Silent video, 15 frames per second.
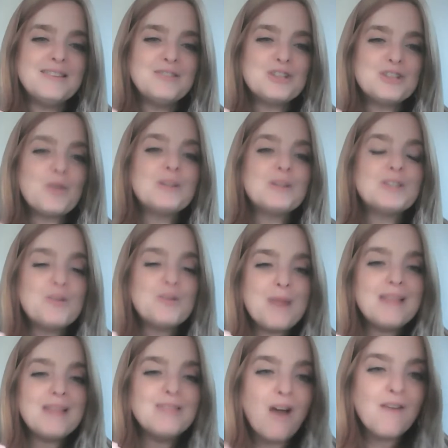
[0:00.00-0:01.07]
to show us the
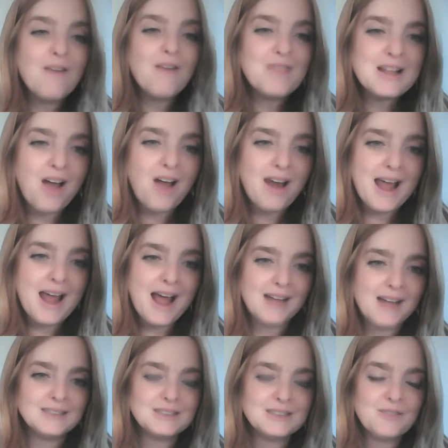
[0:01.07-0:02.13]
great love that God
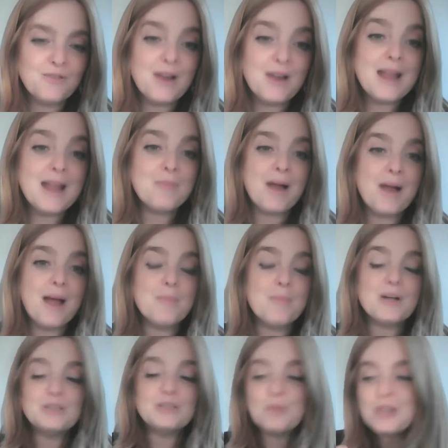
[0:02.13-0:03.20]
has for Abraham,
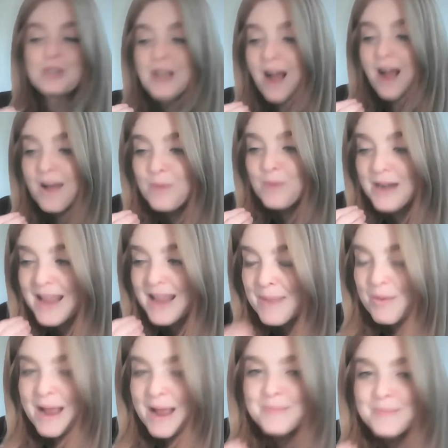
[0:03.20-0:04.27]
because what God, what
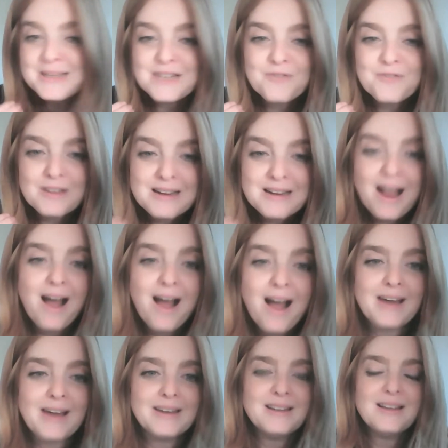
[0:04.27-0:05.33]
Abraham did for
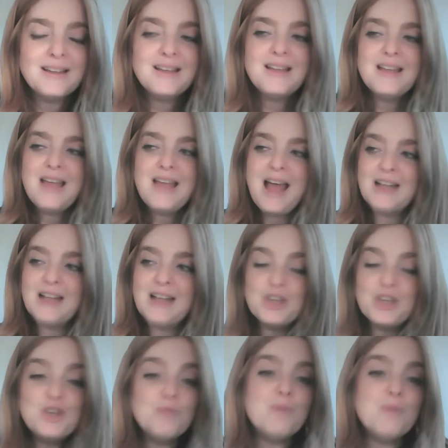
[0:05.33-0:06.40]
God as a
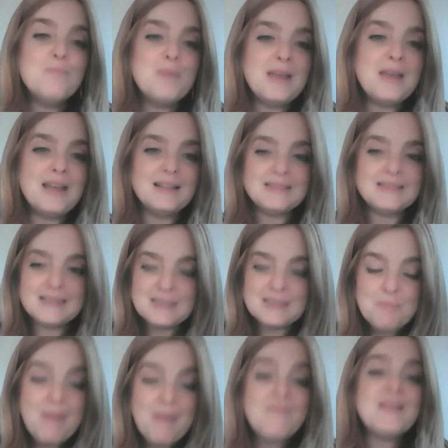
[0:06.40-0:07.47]
human being,
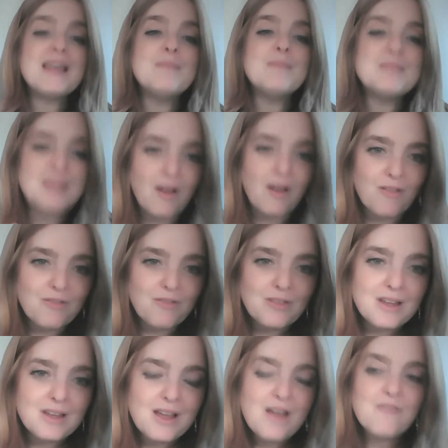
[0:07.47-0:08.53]
suspending himself
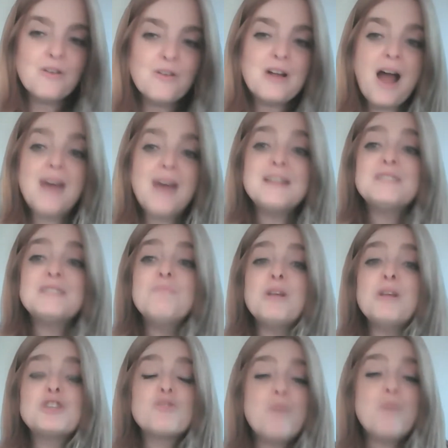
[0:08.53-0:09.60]
for God is
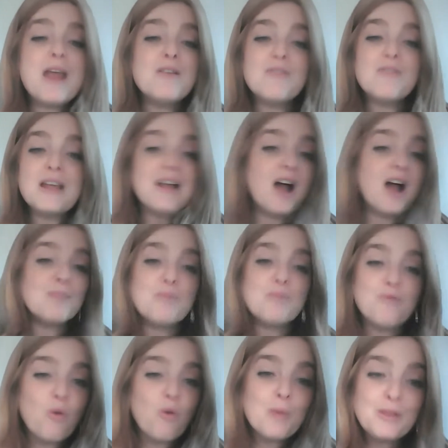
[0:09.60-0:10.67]
much greater than God
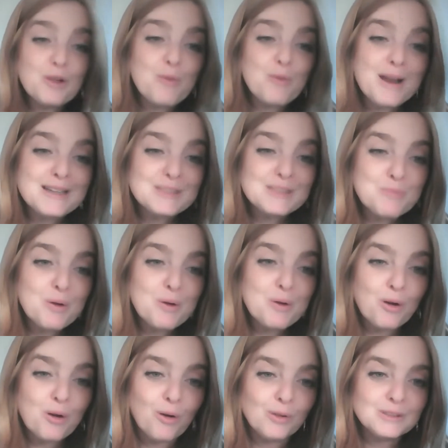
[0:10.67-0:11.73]
performing the greatest
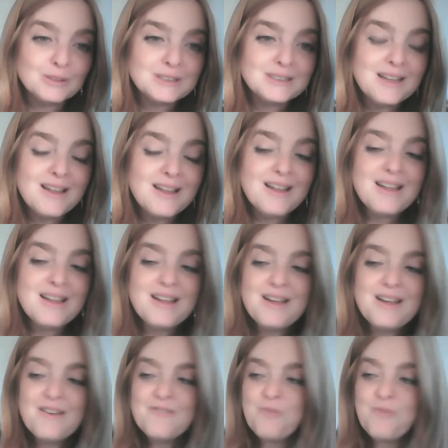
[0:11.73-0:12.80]
miracles
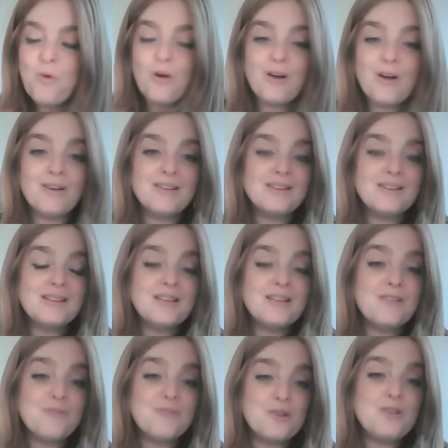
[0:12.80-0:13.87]
for,
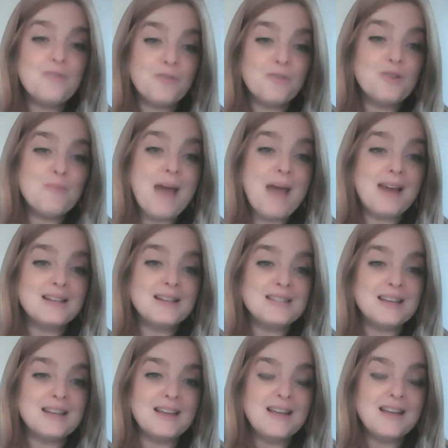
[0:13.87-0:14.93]
for, for
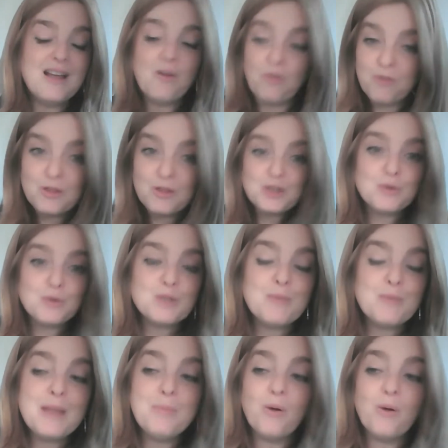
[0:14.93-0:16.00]
humanity or Jewish
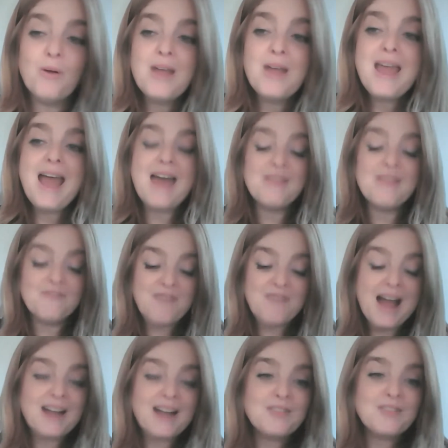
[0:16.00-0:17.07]
people. And the
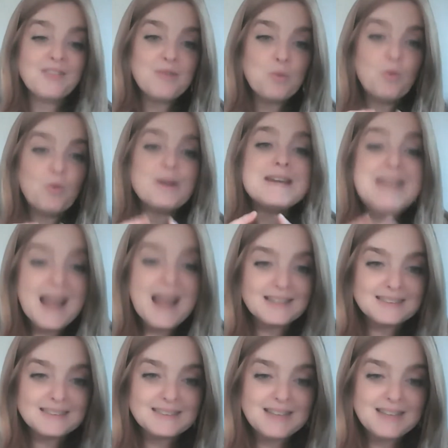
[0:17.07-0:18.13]
fact that the word
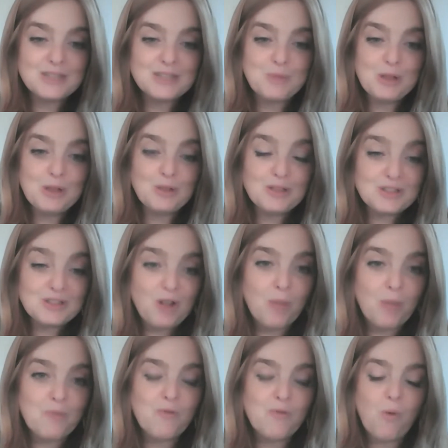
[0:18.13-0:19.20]
ness as we saw
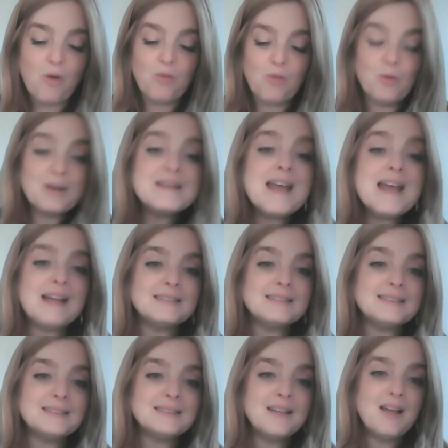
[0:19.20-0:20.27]
before, the word
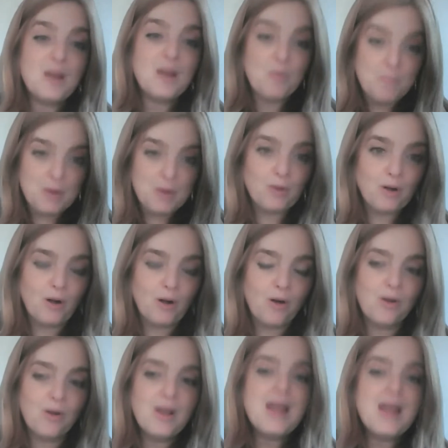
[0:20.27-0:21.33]
ness
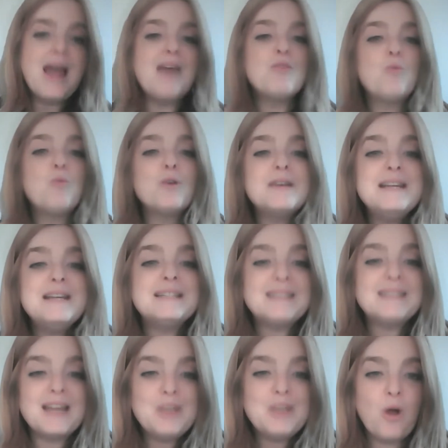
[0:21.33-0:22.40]
miracle, and the word
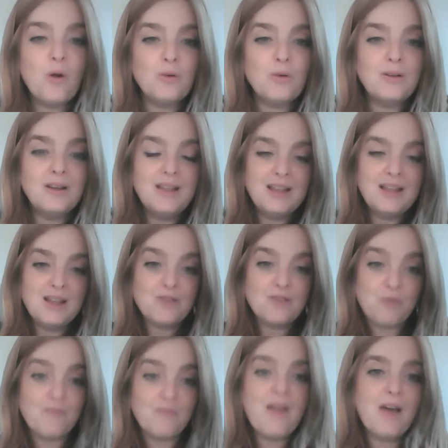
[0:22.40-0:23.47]
nisayon,
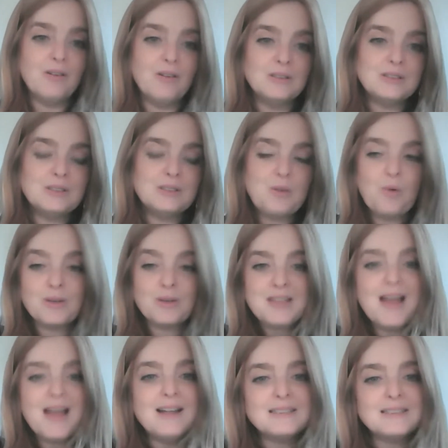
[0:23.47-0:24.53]
travails, or
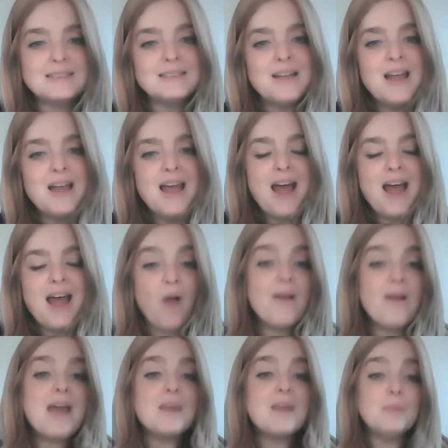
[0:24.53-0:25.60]
tests
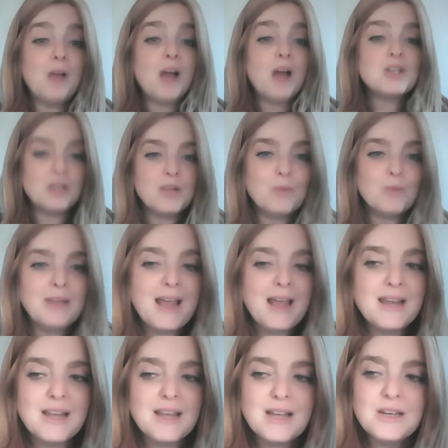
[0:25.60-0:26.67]
are etymologically
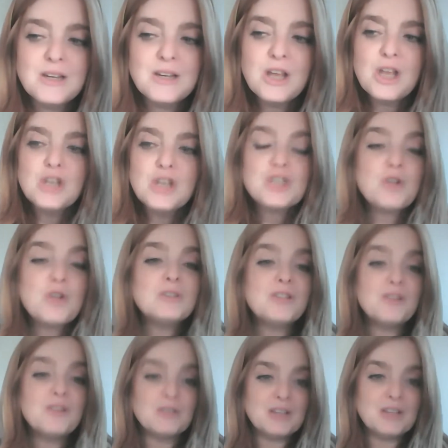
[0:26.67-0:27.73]
related shows
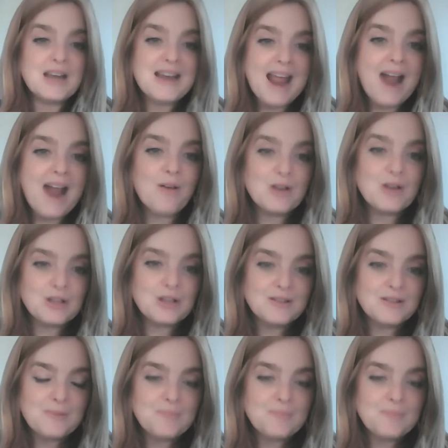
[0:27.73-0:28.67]
that there's an inherent